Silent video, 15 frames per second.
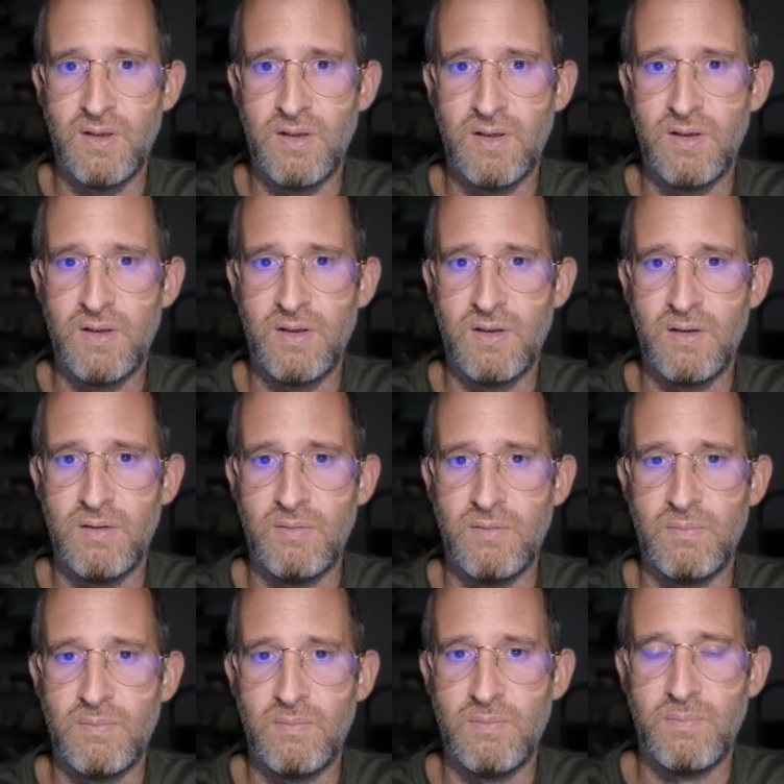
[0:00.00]

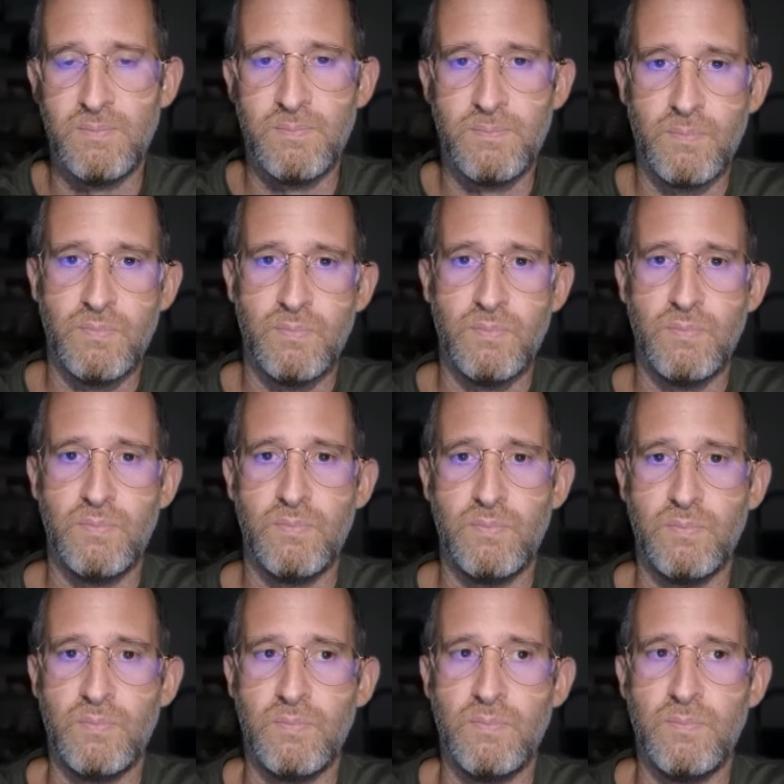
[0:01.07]

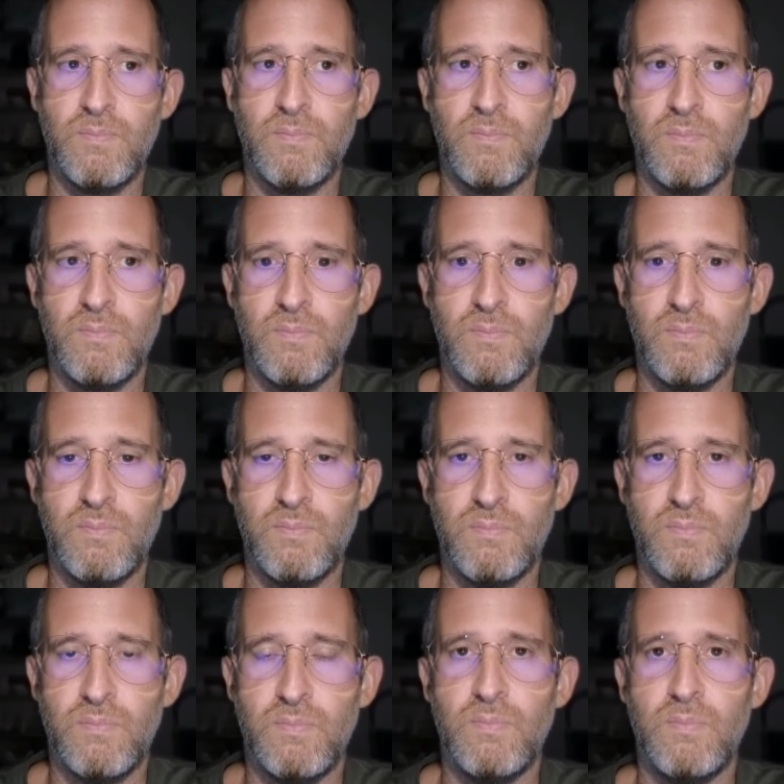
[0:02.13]

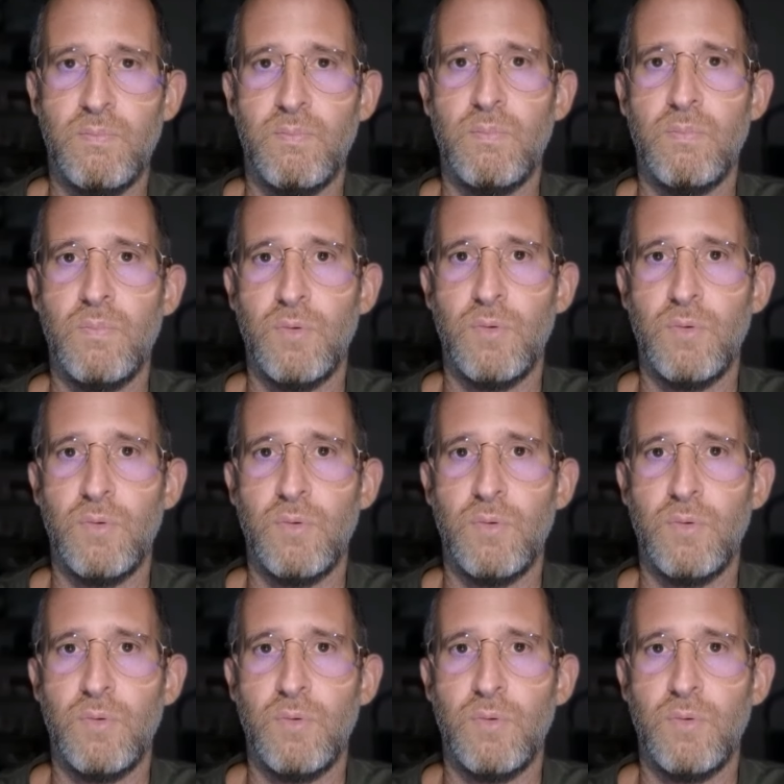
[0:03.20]
(silent)